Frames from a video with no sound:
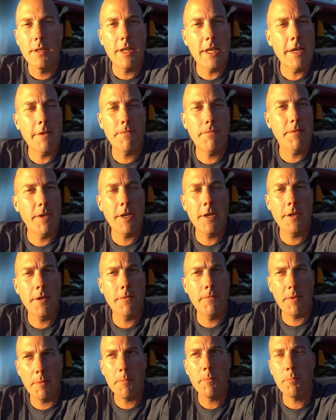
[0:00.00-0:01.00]

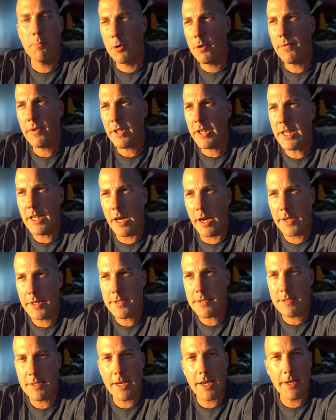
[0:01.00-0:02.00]
if I'm perfectly
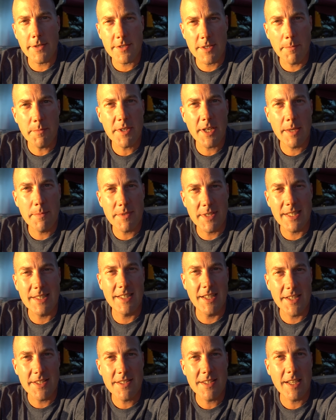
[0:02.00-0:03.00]
honest, yeah, sometimes it
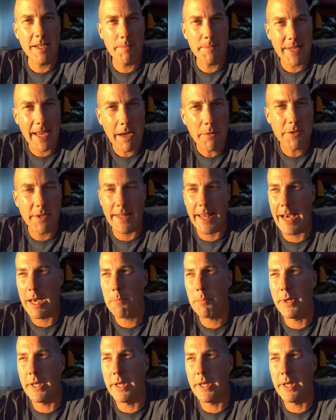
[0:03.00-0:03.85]
does come down to that.